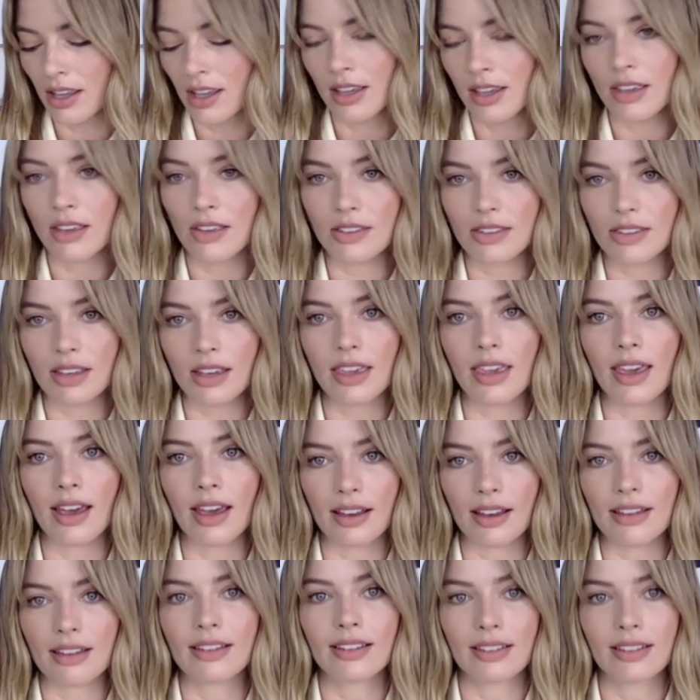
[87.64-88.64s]
He's like, yeah,
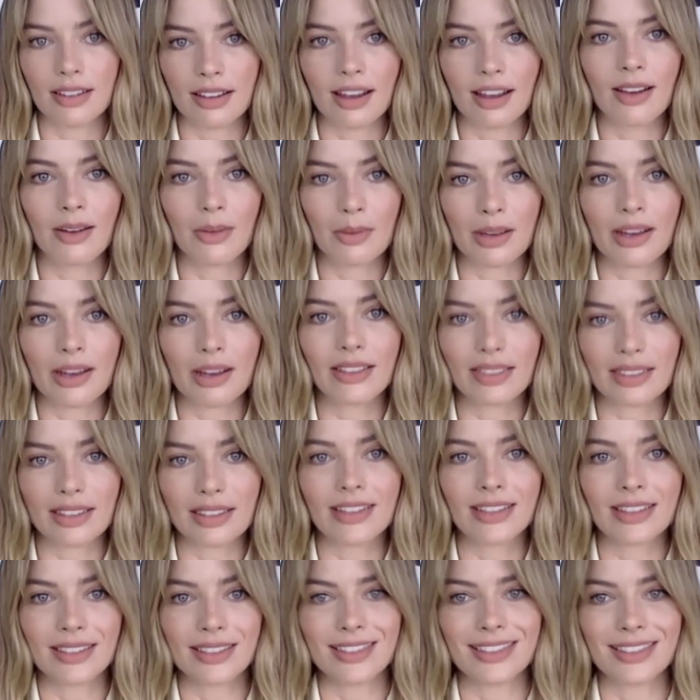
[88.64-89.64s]
we got
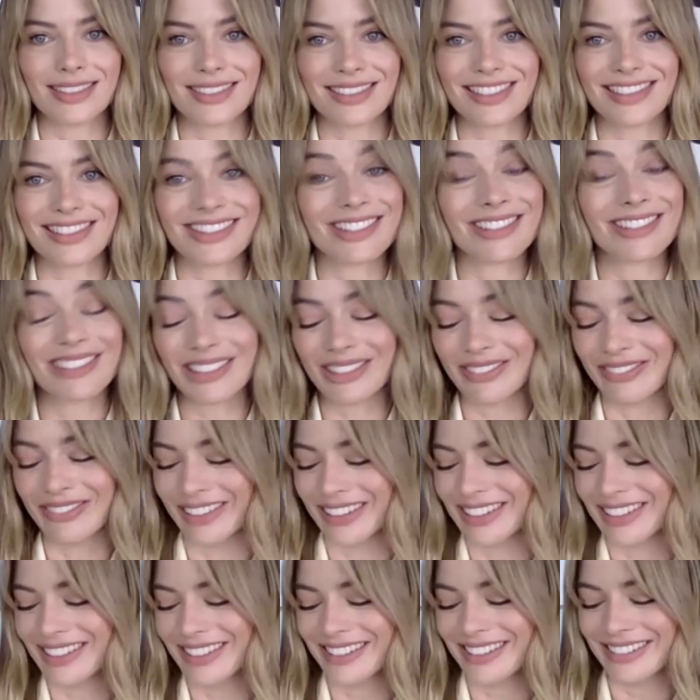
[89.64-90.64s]
this. It was really fun
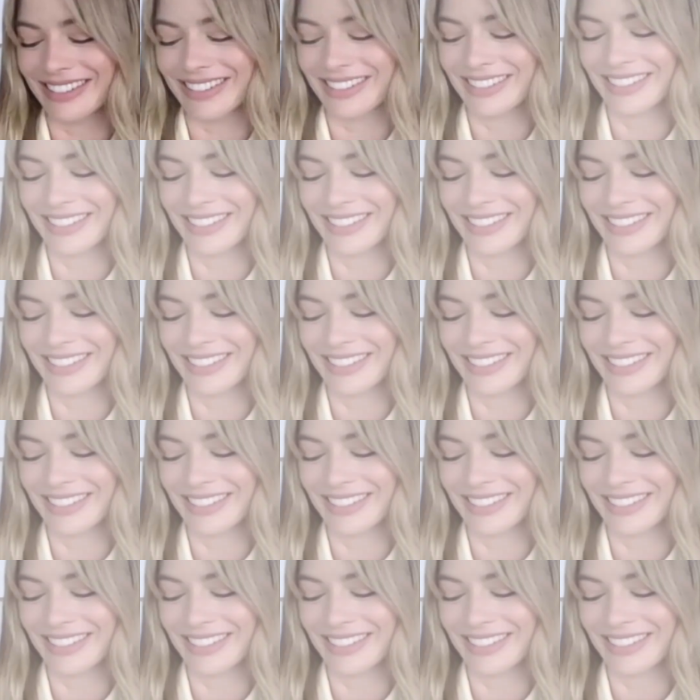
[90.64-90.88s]
to do.